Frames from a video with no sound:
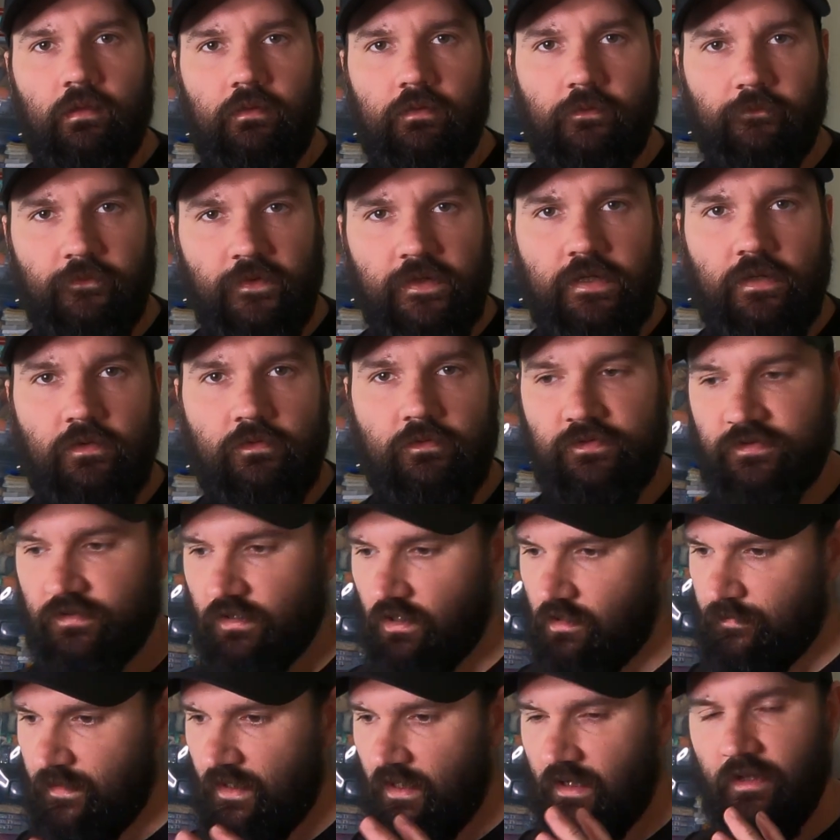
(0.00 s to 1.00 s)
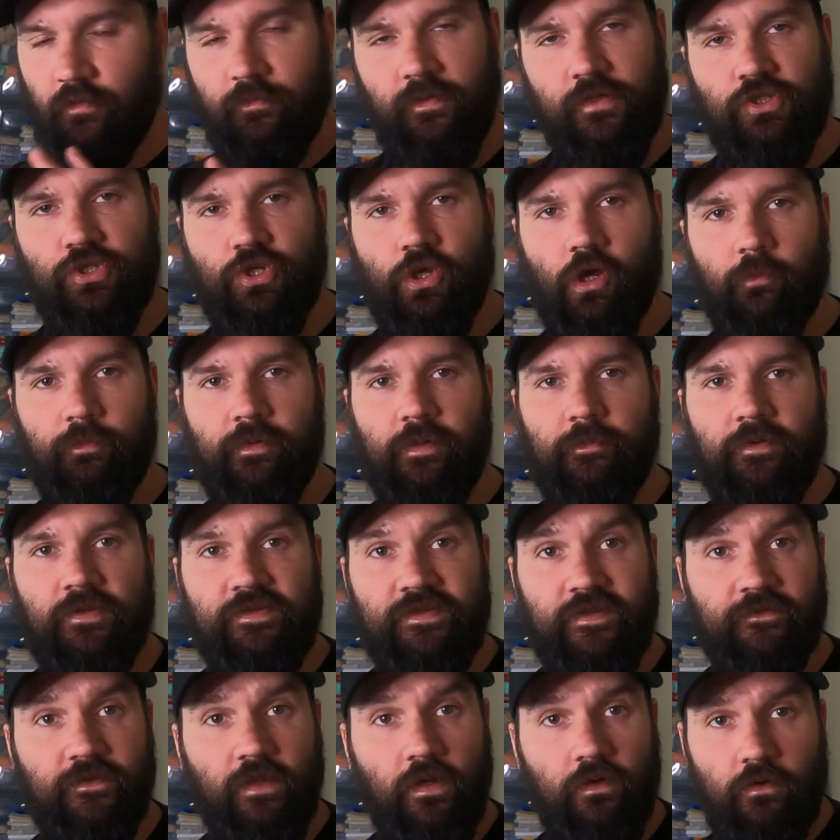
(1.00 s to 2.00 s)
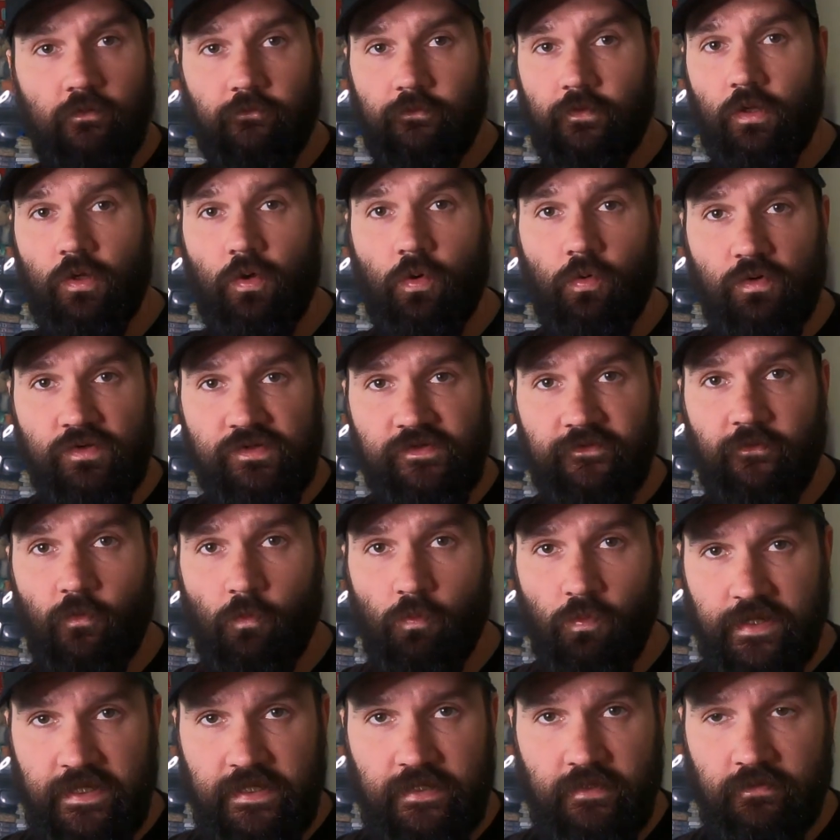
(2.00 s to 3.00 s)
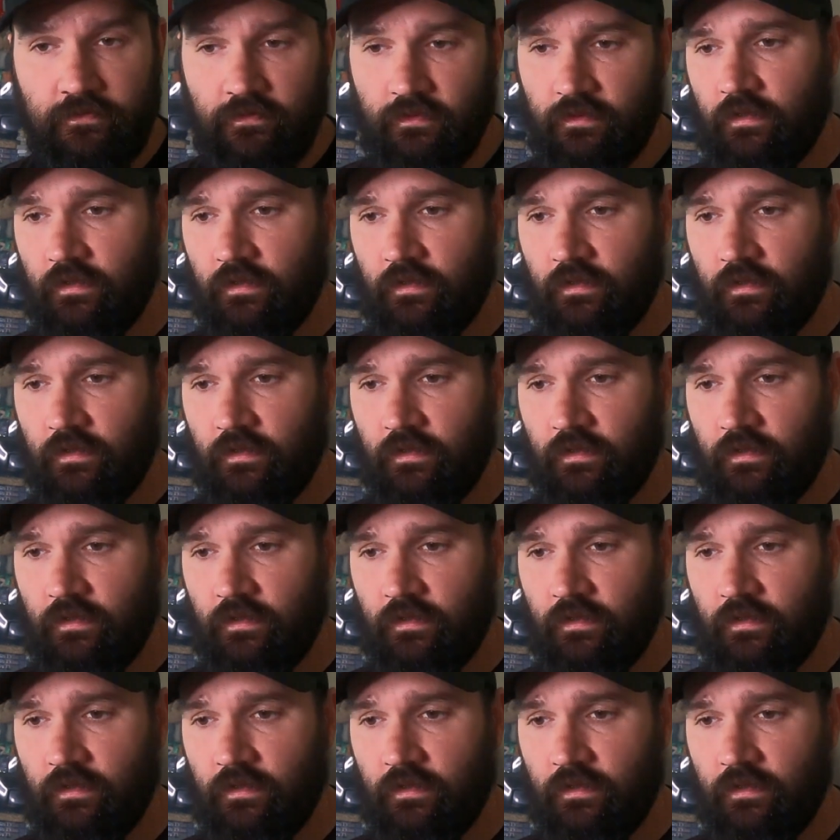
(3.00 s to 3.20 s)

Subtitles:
the video is going to be a little bit choppy because I've done it over the course of a week.